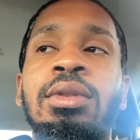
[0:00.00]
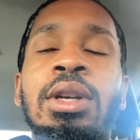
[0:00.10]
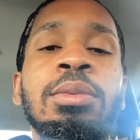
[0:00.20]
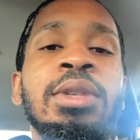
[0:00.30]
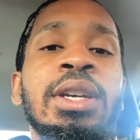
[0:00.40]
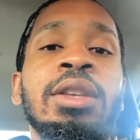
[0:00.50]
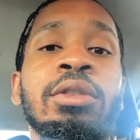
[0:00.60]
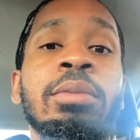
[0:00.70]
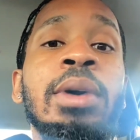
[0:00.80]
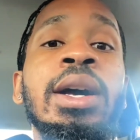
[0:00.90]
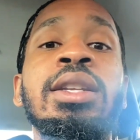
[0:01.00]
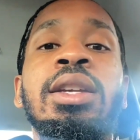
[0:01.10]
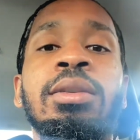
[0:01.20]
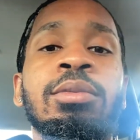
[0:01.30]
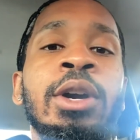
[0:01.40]
come together in my
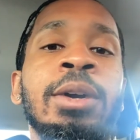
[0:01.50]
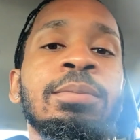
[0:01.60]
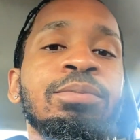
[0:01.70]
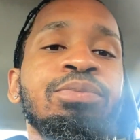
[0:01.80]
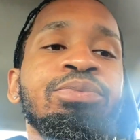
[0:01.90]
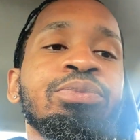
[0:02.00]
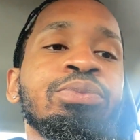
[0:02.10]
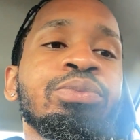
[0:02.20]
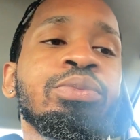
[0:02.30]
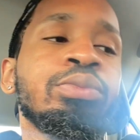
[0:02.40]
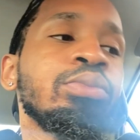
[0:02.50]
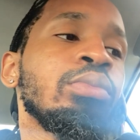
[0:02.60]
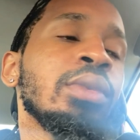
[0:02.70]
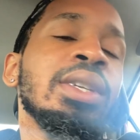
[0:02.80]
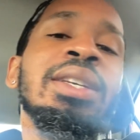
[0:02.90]
name, right?
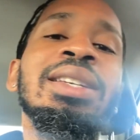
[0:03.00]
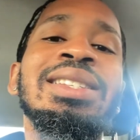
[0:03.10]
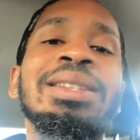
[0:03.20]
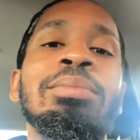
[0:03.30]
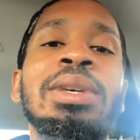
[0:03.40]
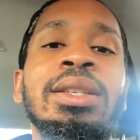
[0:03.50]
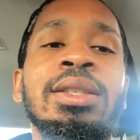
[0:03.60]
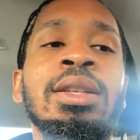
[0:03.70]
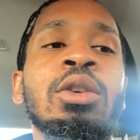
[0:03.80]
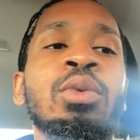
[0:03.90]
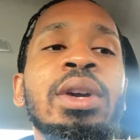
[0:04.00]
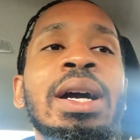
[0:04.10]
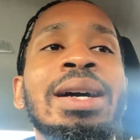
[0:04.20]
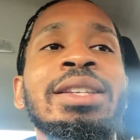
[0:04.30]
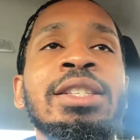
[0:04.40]
He is in the midst. When
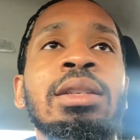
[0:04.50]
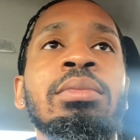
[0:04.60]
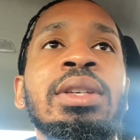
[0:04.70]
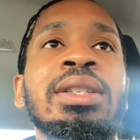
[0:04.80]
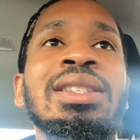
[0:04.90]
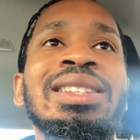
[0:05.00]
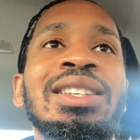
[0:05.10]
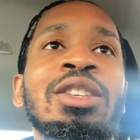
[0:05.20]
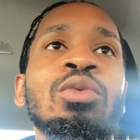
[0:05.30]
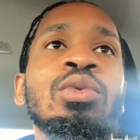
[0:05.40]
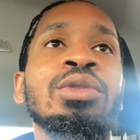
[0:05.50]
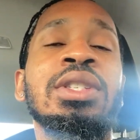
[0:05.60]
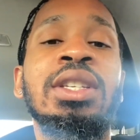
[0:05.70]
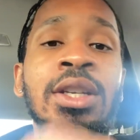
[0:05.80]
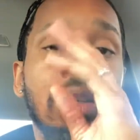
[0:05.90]
God is in the midst, you will
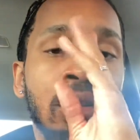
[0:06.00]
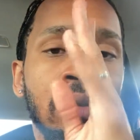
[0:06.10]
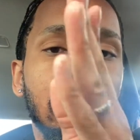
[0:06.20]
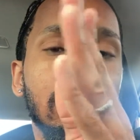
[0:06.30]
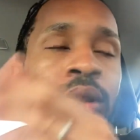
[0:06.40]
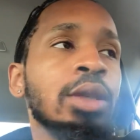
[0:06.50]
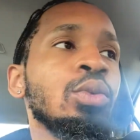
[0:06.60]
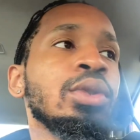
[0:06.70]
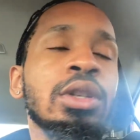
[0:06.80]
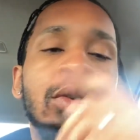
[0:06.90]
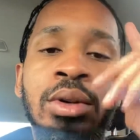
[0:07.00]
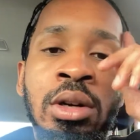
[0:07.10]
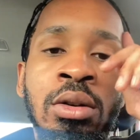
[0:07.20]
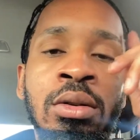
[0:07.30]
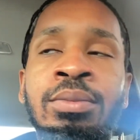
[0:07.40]
see it all, you will know it
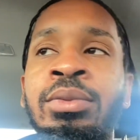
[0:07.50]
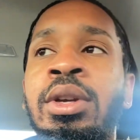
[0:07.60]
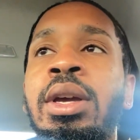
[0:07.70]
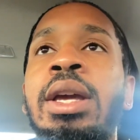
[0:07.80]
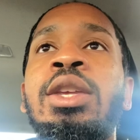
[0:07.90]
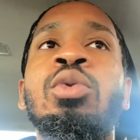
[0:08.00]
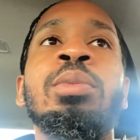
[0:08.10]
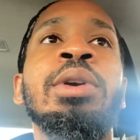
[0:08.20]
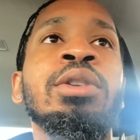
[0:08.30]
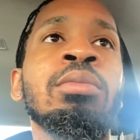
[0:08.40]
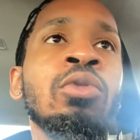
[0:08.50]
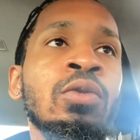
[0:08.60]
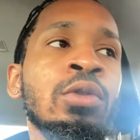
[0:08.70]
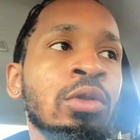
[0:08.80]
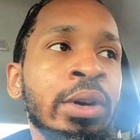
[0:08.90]
all, and you will be able to
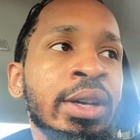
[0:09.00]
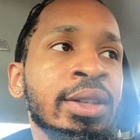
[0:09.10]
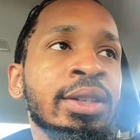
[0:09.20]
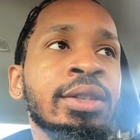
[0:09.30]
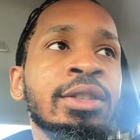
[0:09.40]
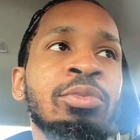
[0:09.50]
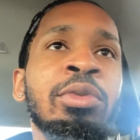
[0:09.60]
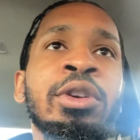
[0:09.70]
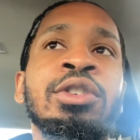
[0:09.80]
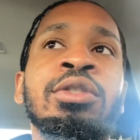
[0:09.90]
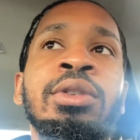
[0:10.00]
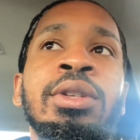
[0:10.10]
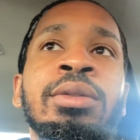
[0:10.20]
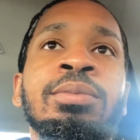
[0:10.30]
move correctly spiritually.